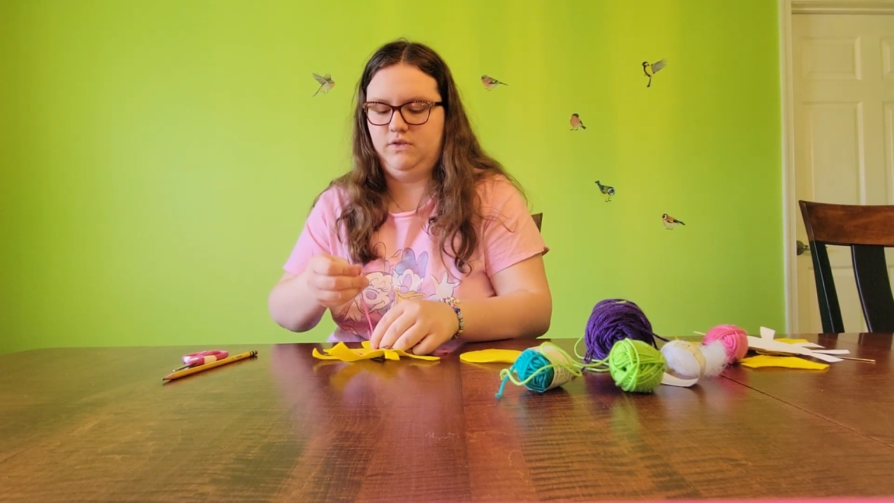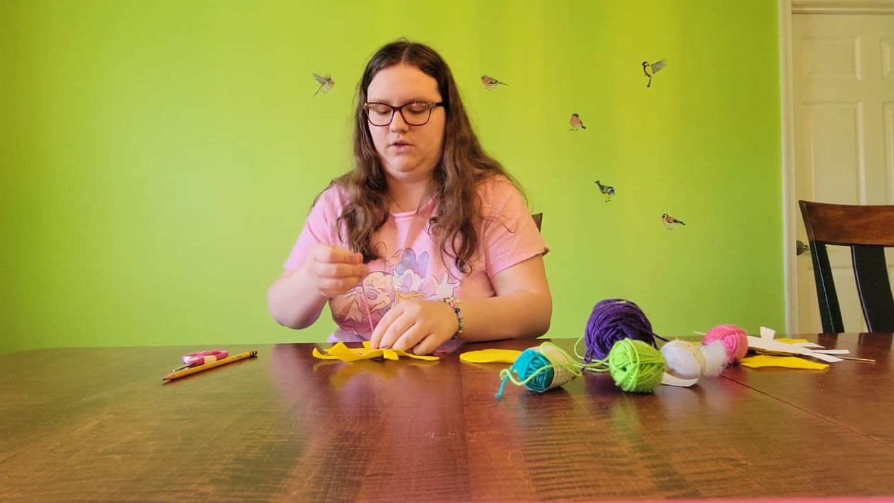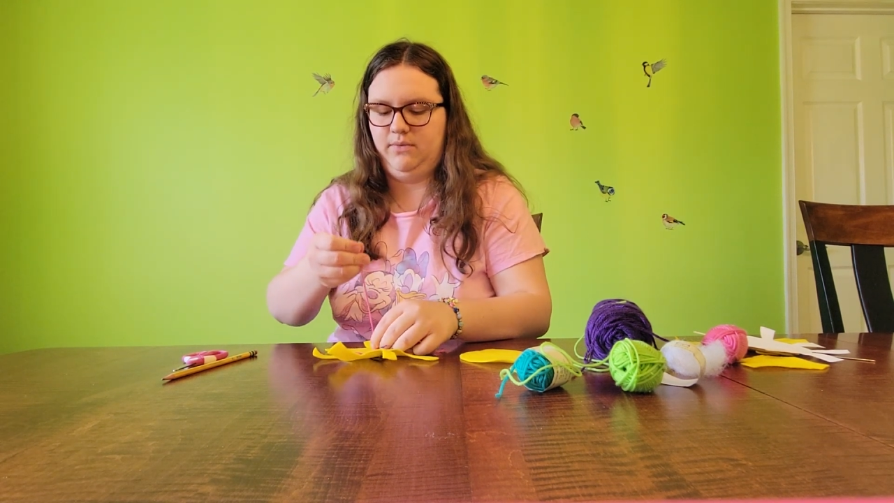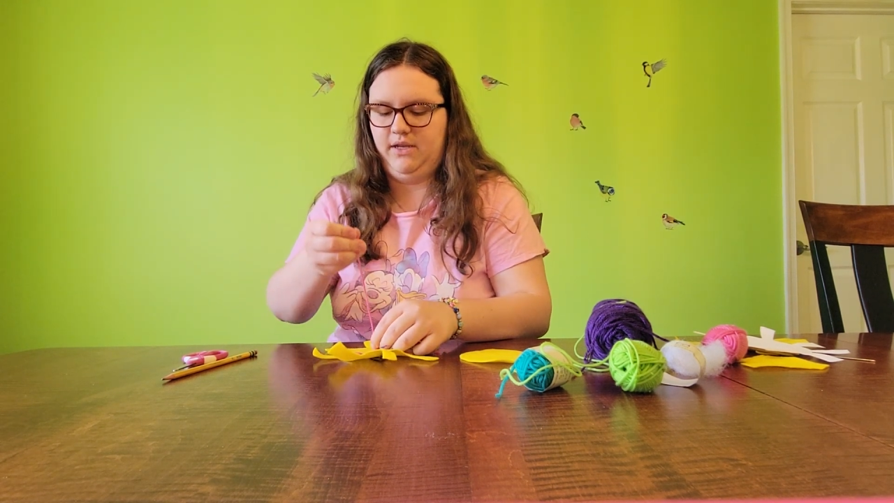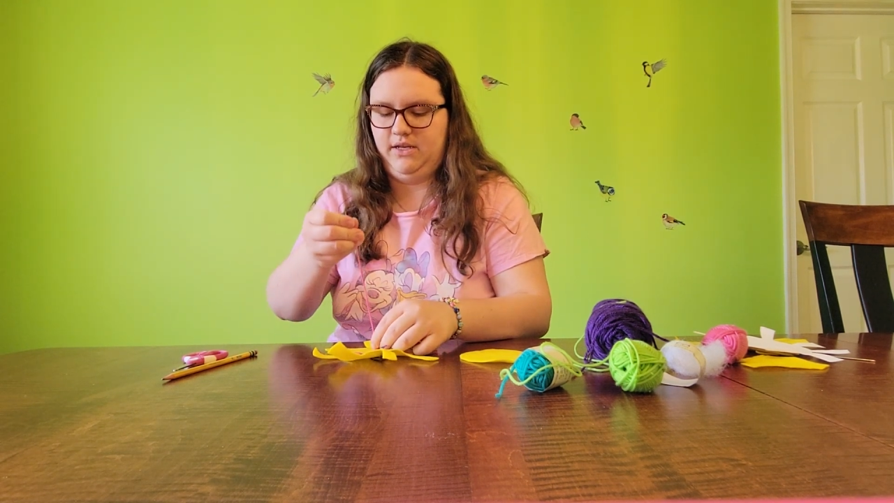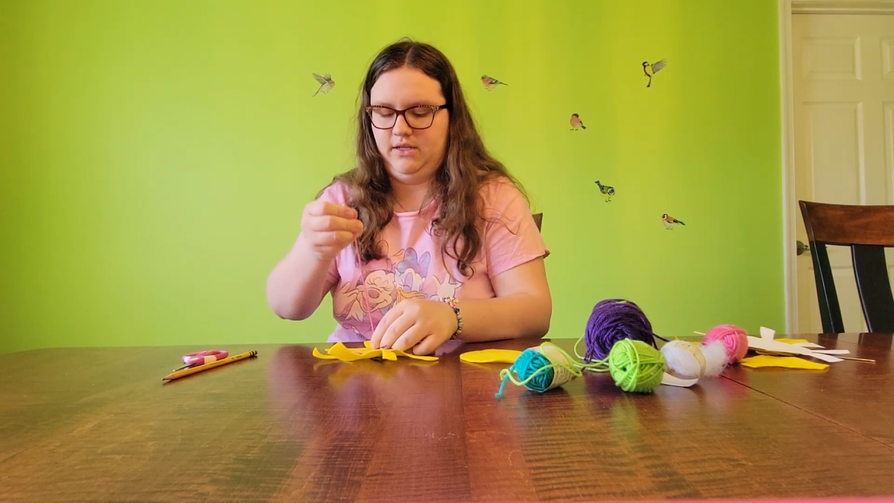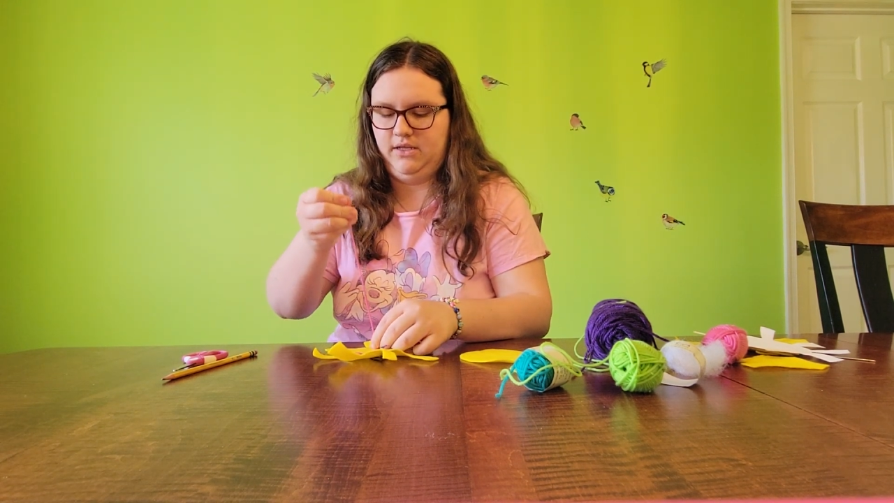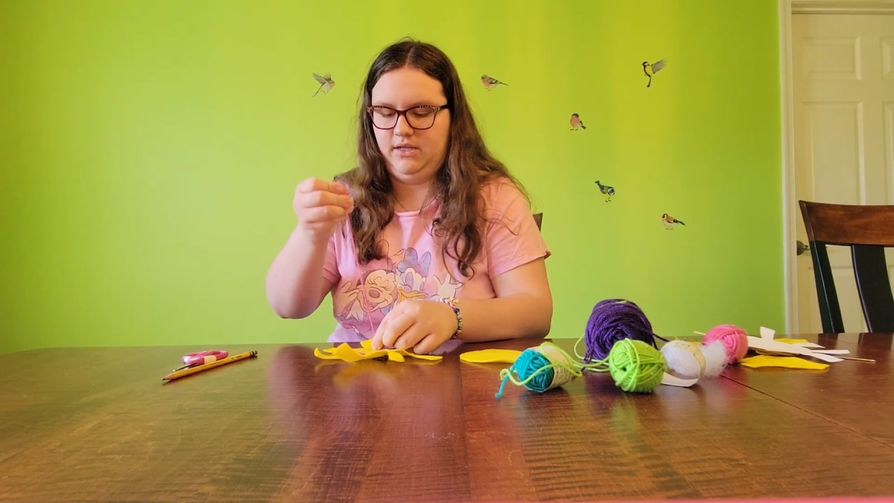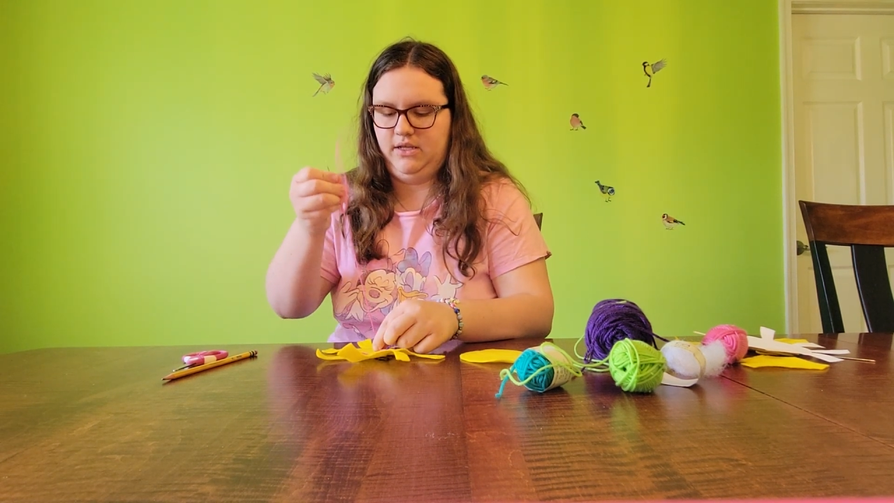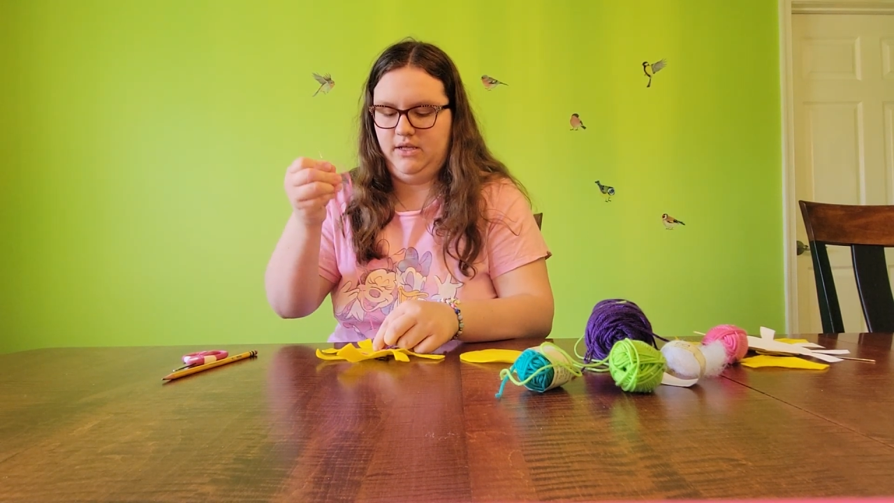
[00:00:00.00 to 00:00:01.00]
sewing
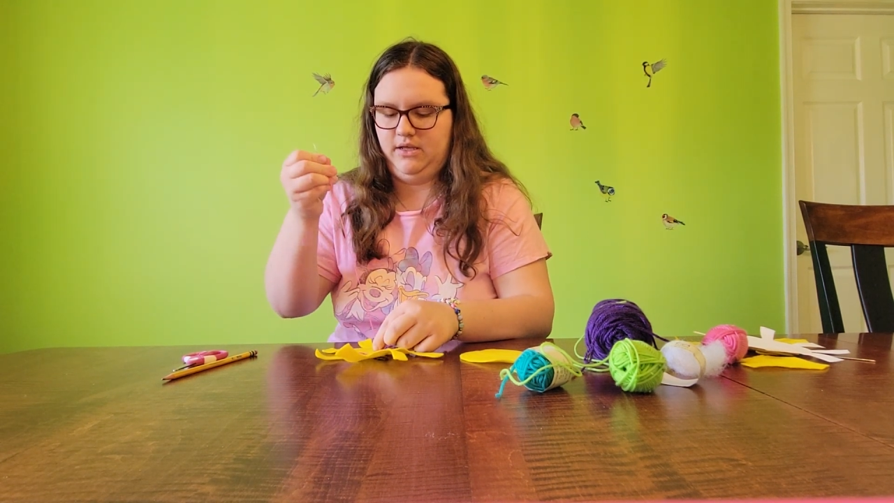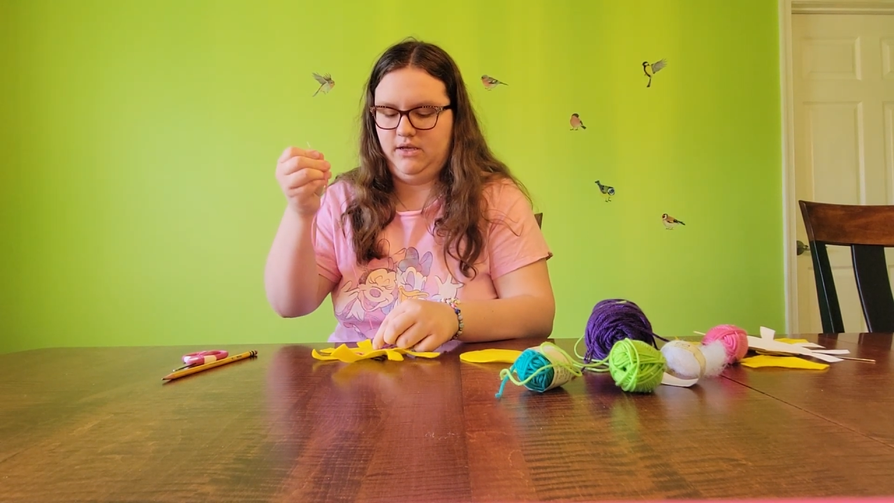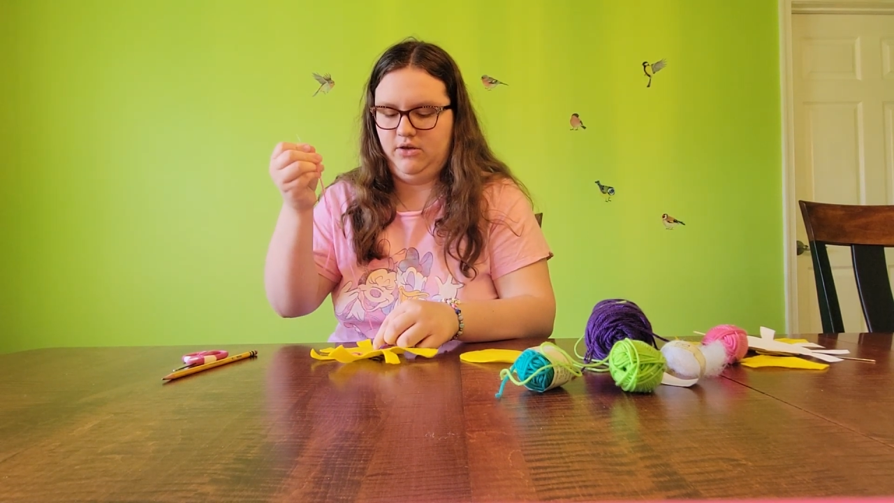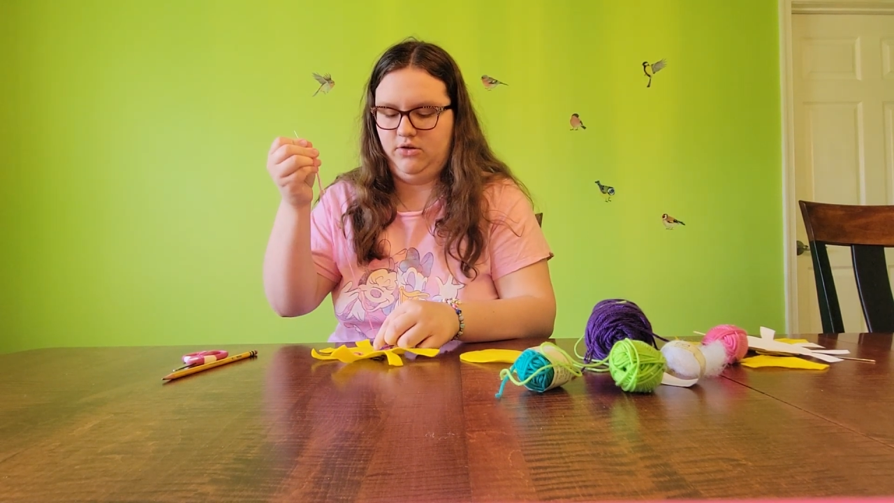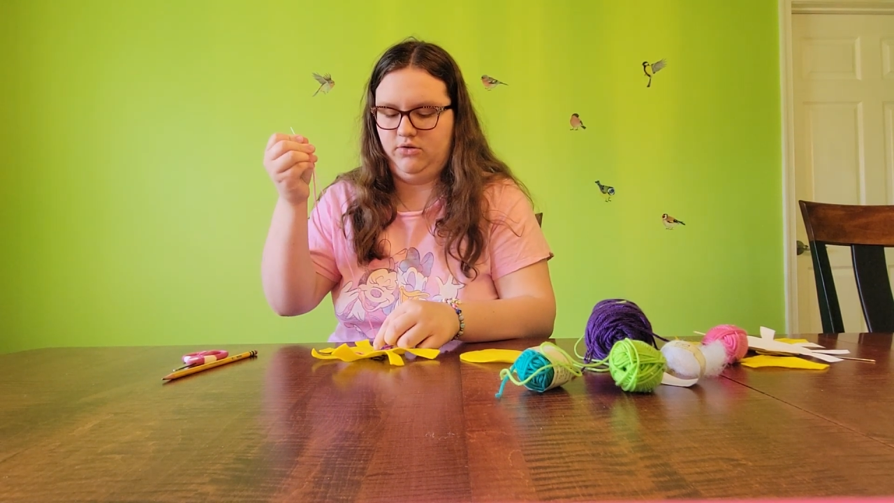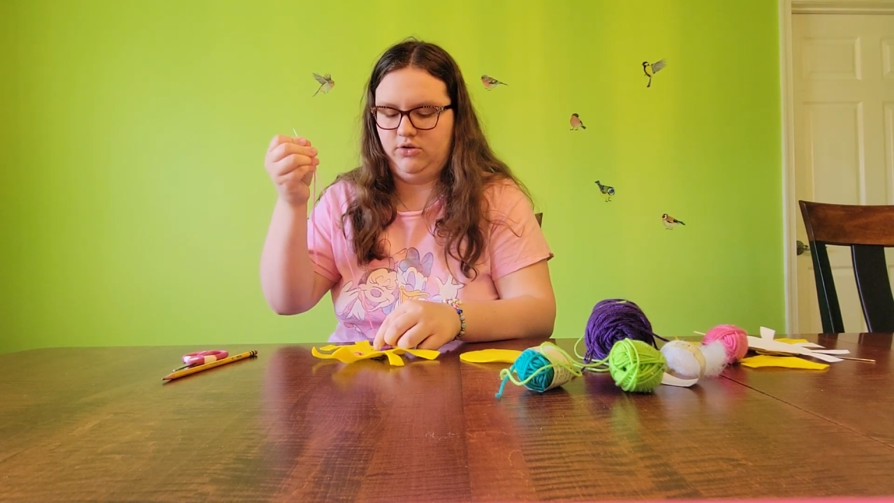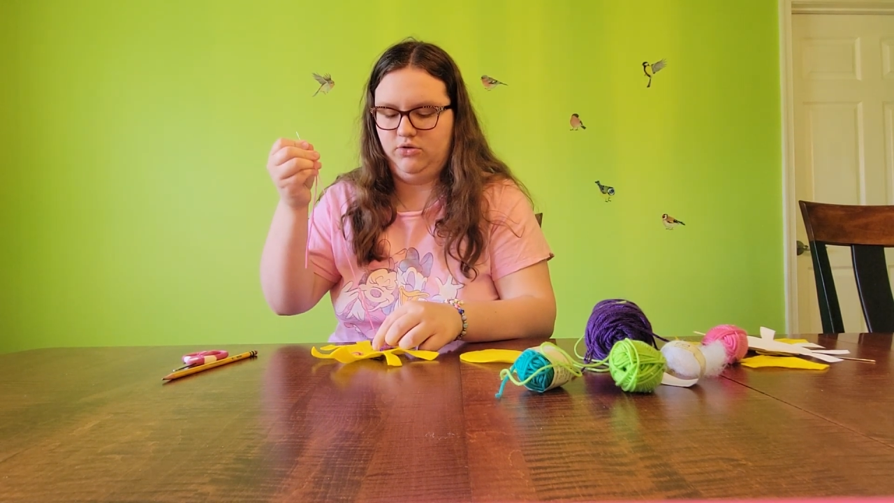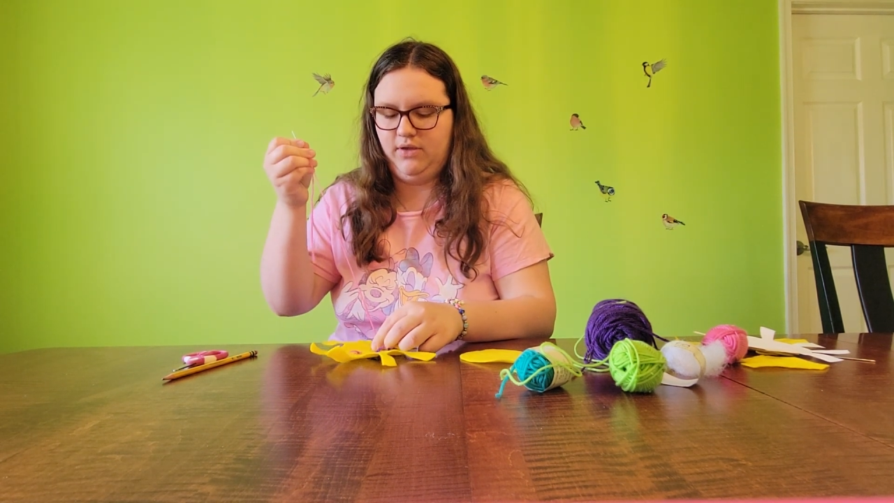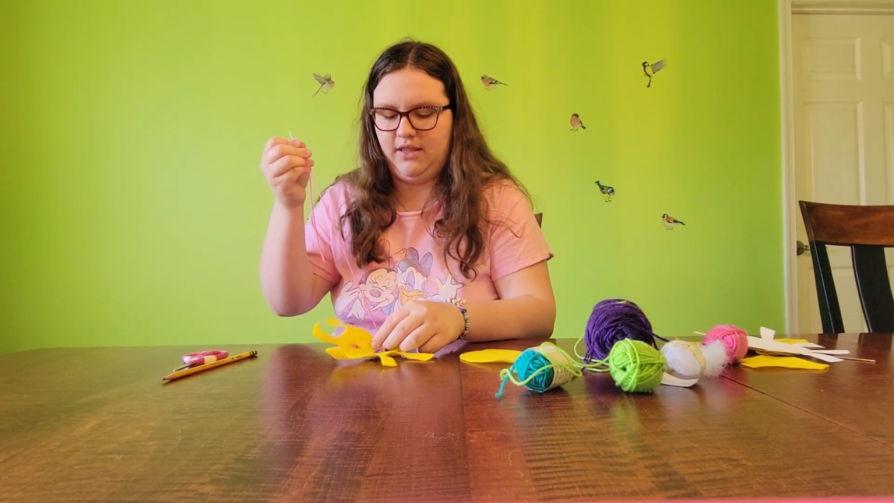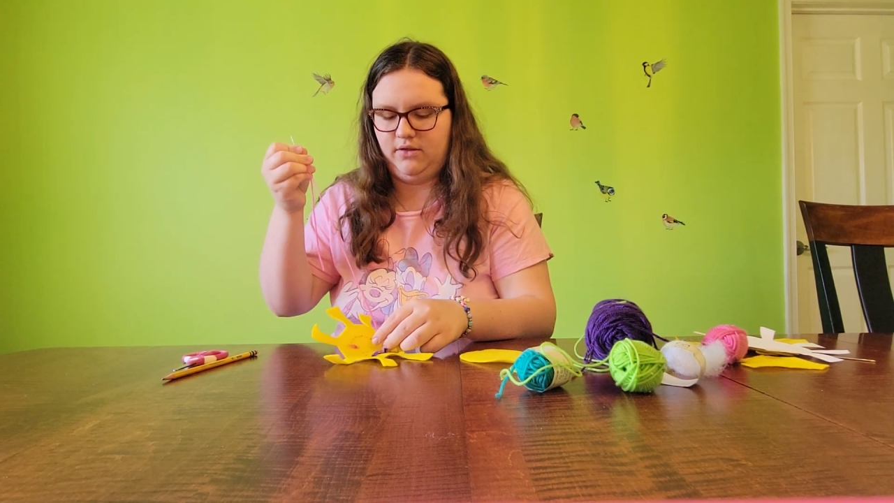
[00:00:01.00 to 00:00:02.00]
her
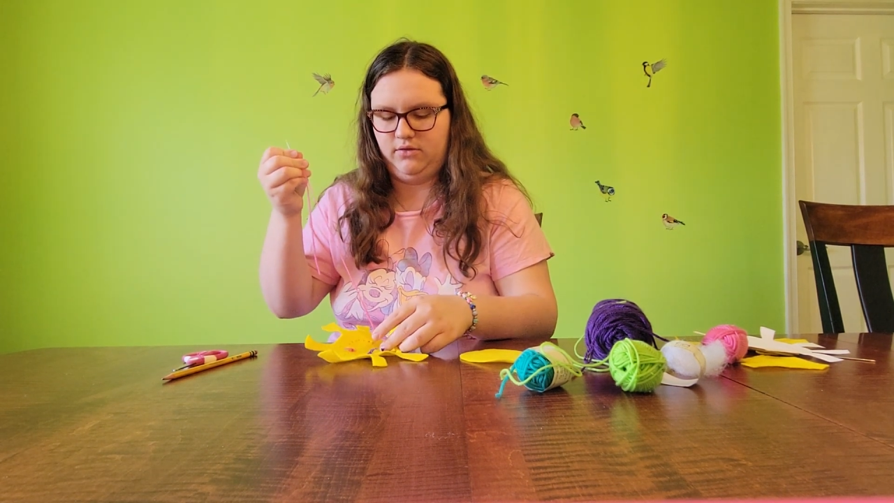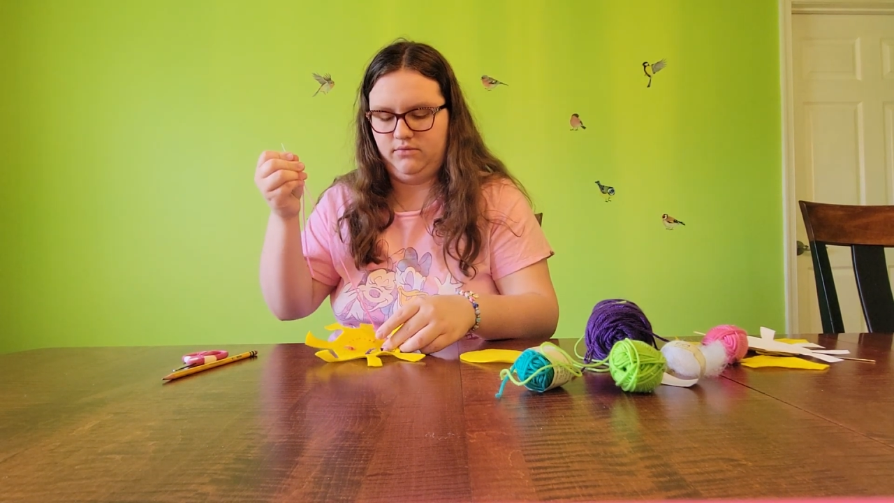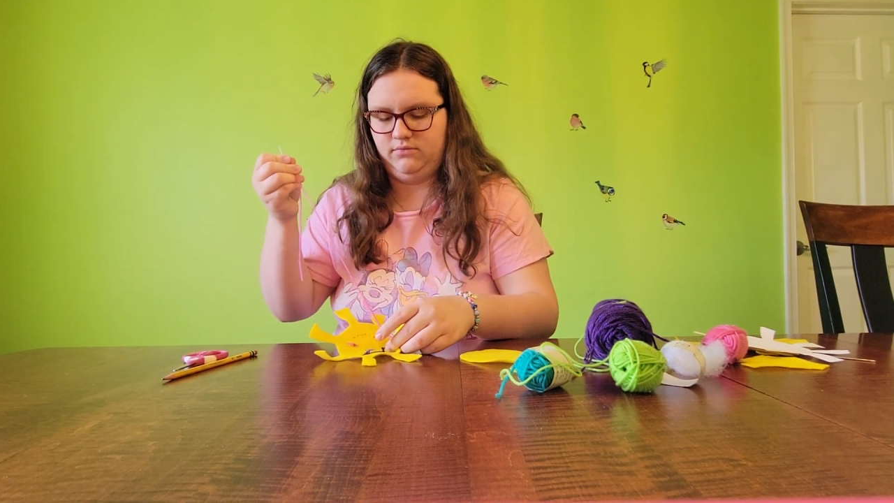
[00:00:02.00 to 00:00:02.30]
together.